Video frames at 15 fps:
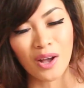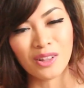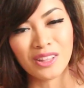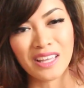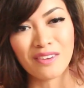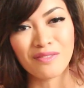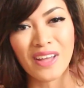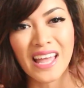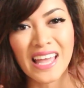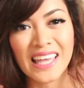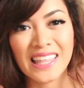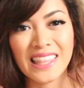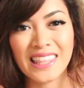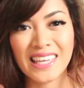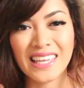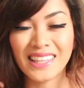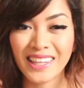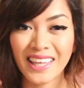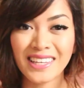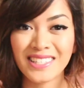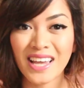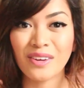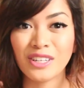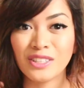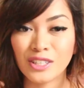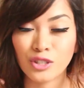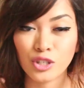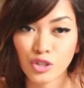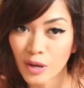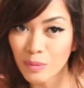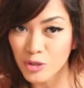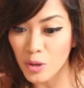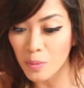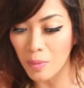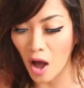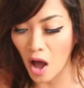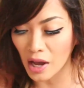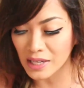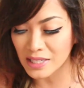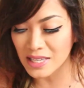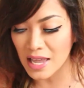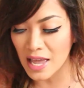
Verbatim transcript: I'll leave the link down in the description box.